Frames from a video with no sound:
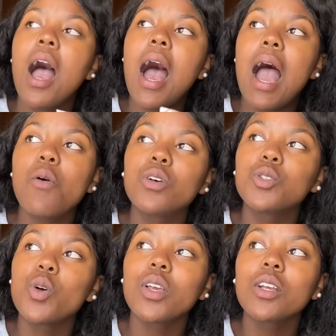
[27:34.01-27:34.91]
I was
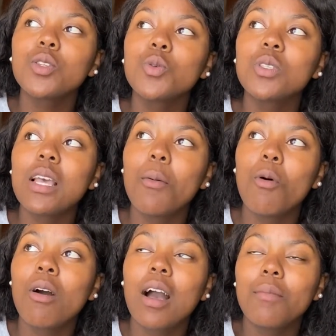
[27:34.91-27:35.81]
talking to
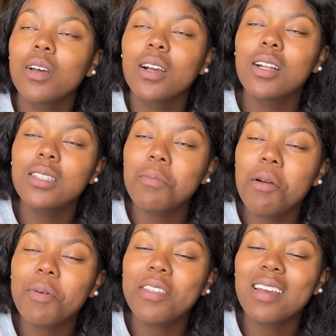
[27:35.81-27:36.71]
Siabong. I'm not gonna say my
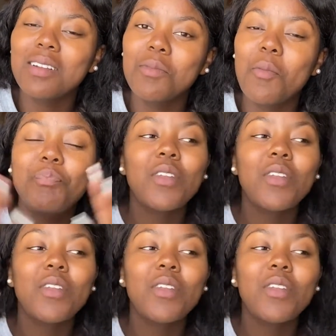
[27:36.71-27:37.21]
brother anymore.